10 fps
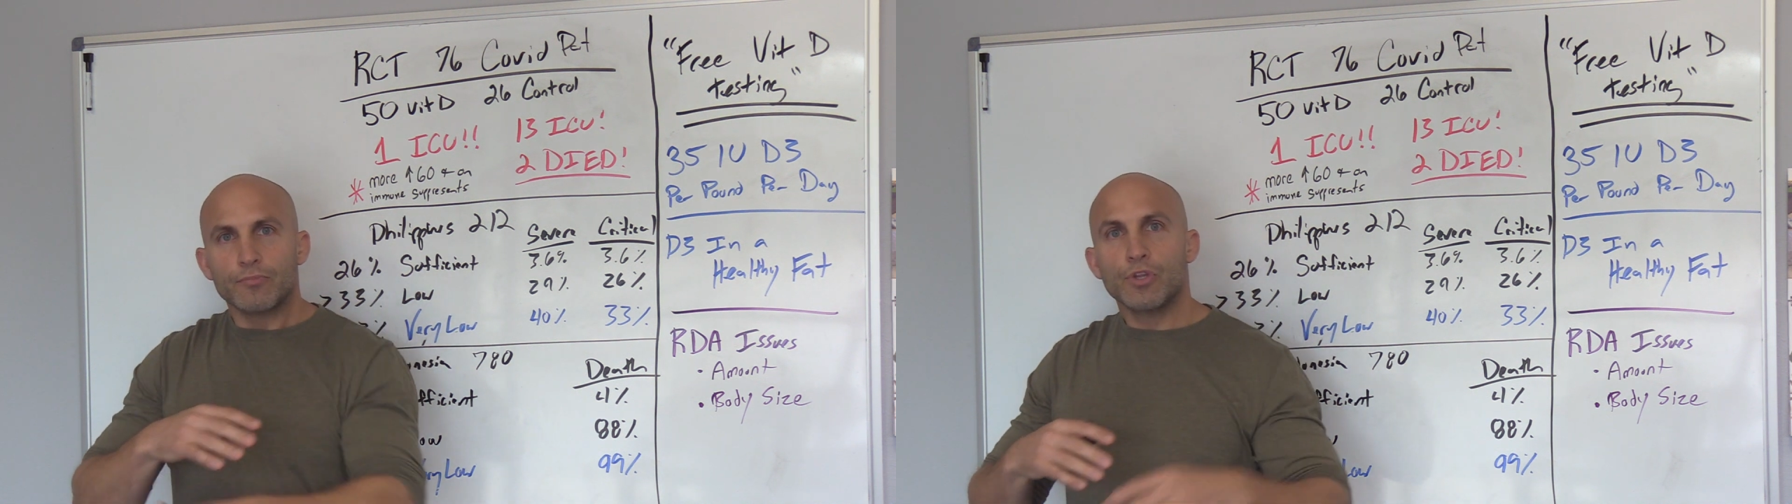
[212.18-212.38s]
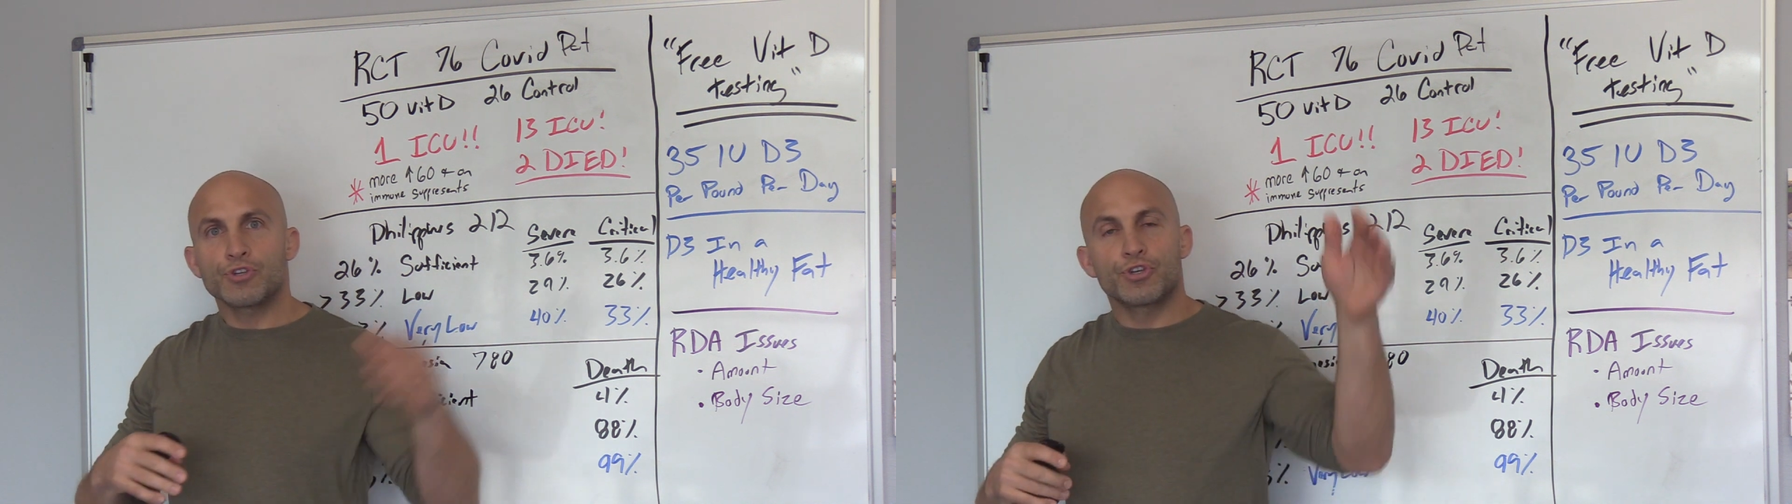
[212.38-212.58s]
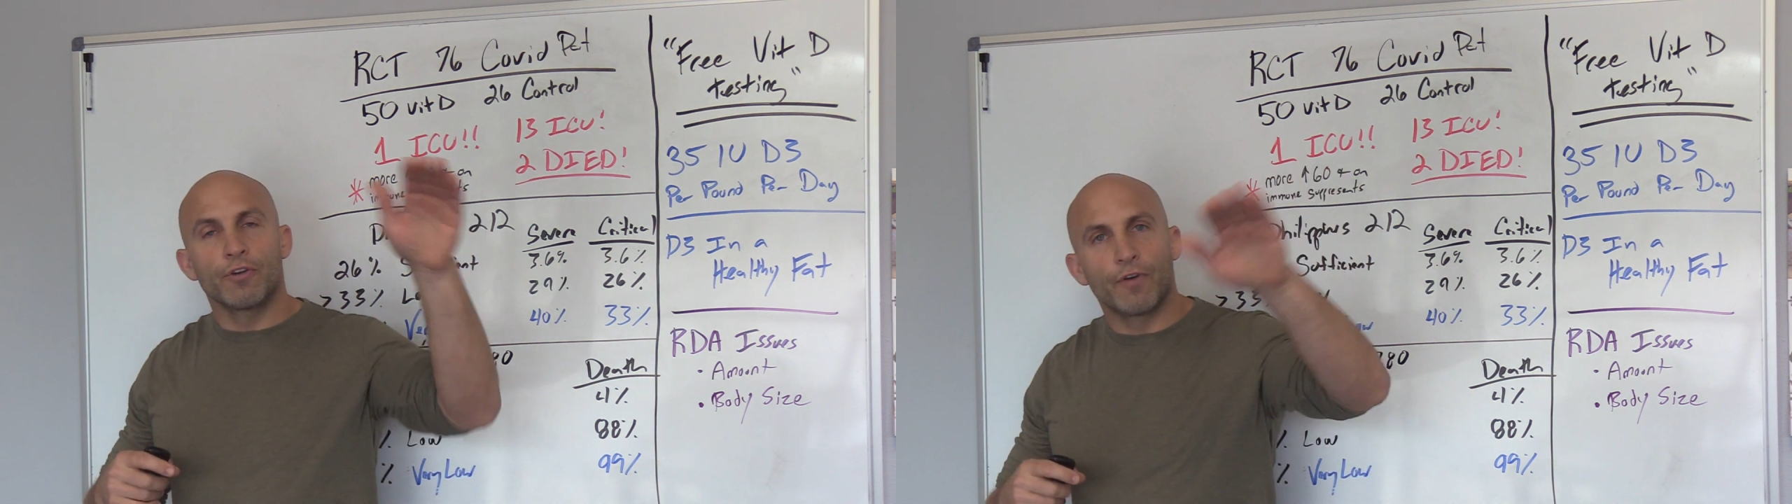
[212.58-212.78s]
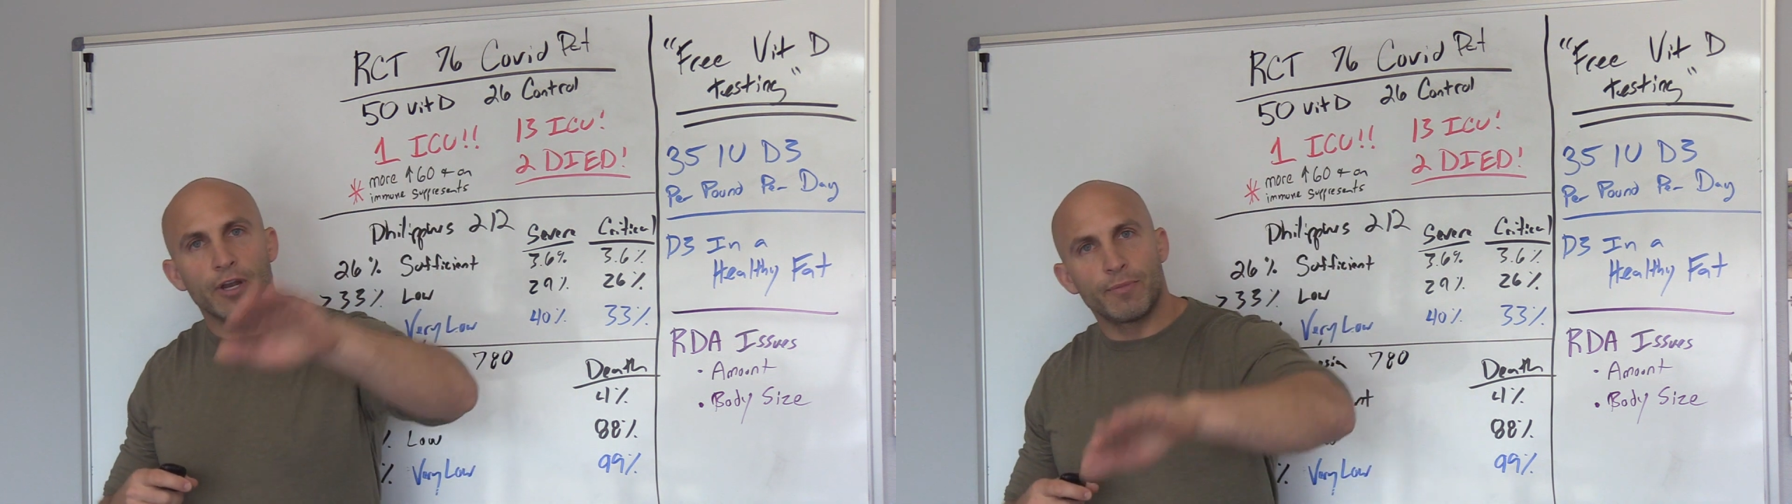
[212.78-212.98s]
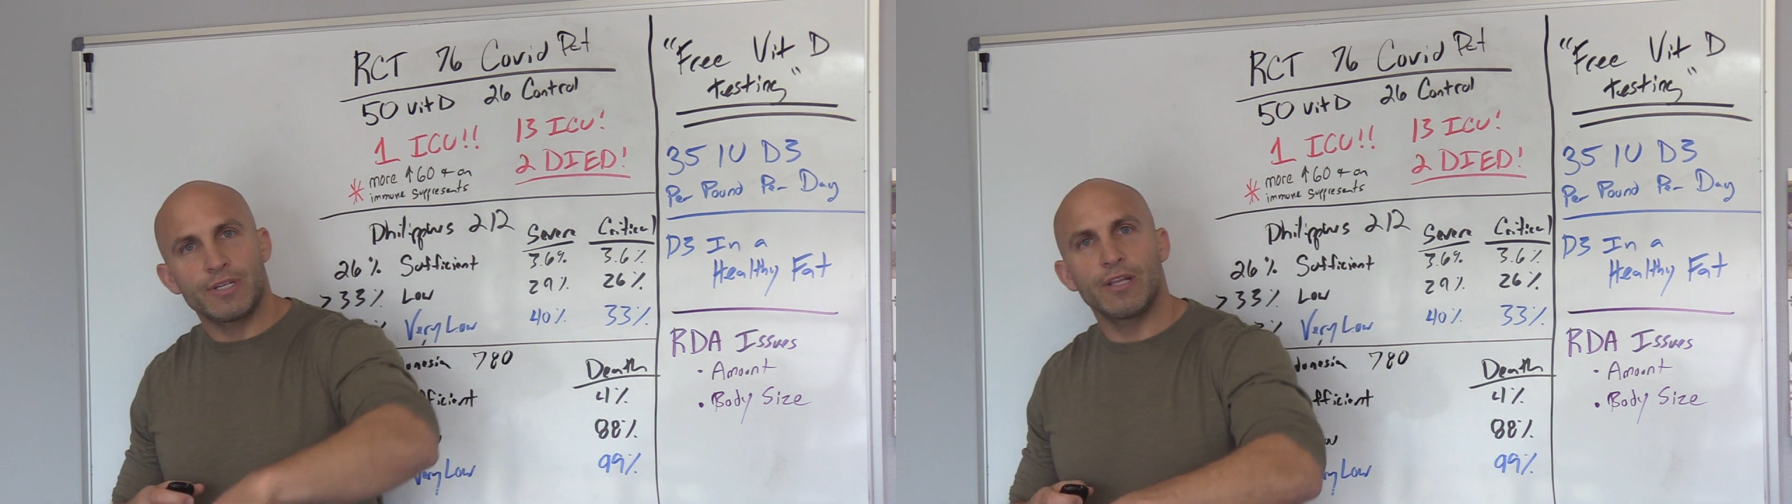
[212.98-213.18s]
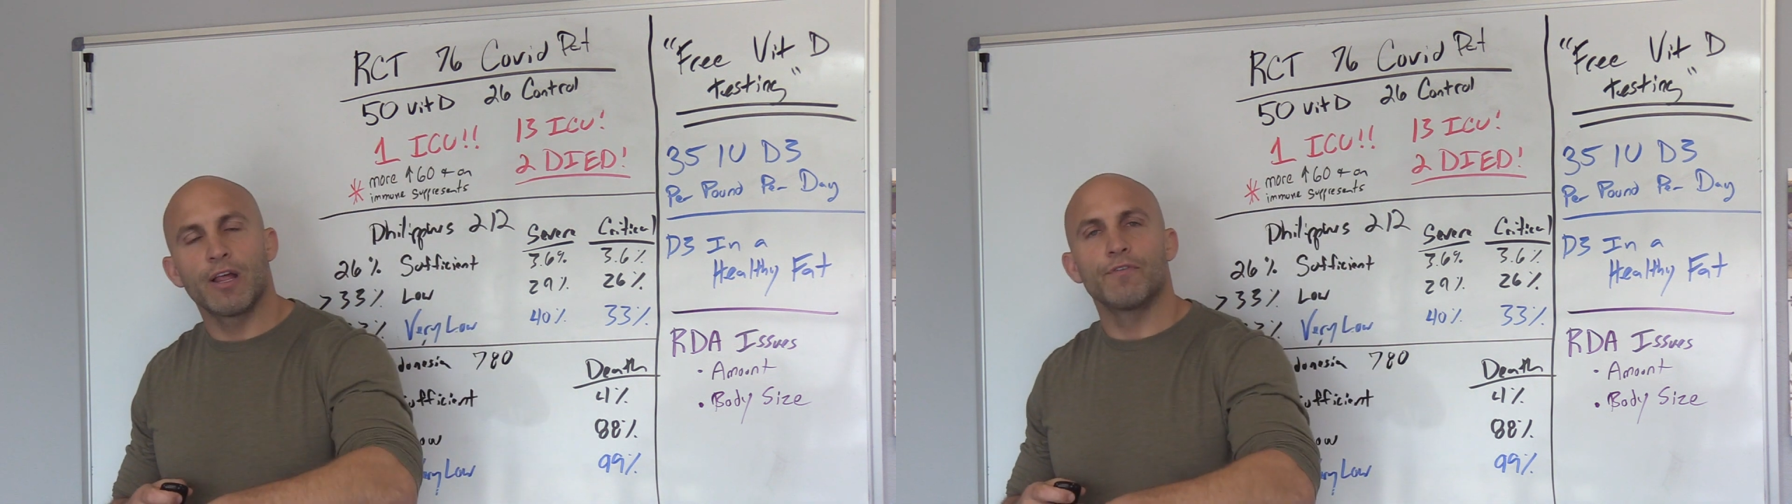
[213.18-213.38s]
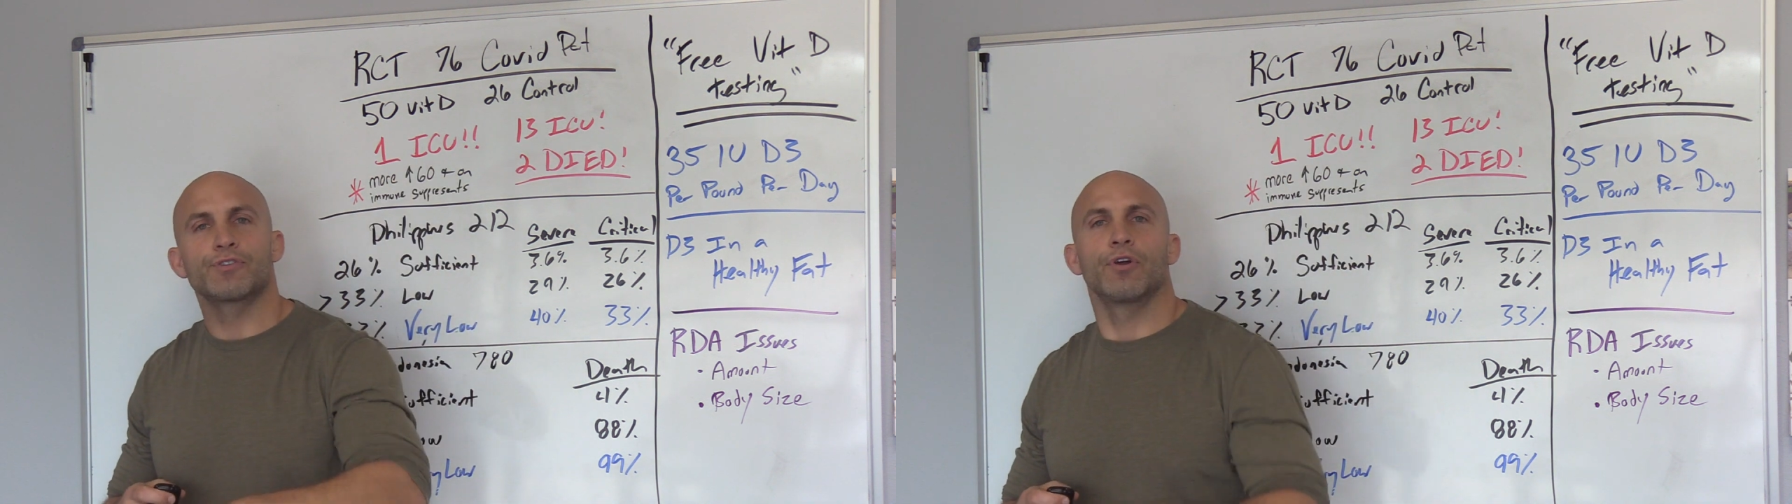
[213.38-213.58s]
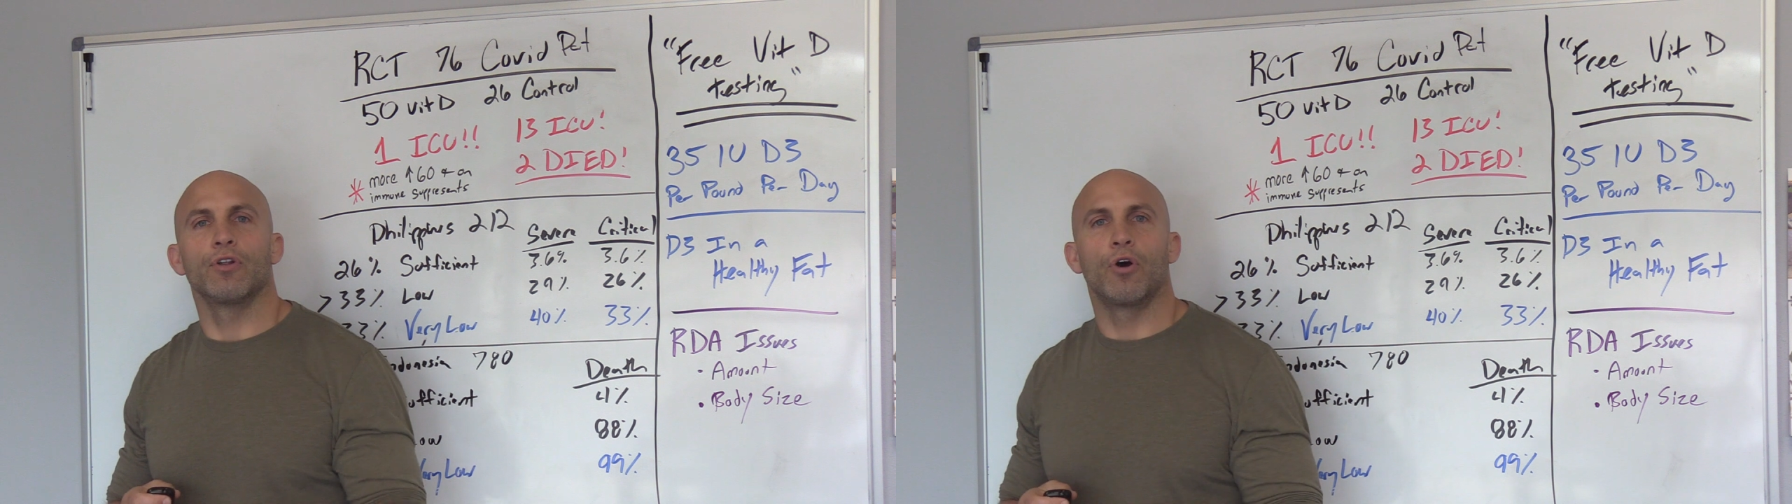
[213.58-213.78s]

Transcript: so your vitamin D levels are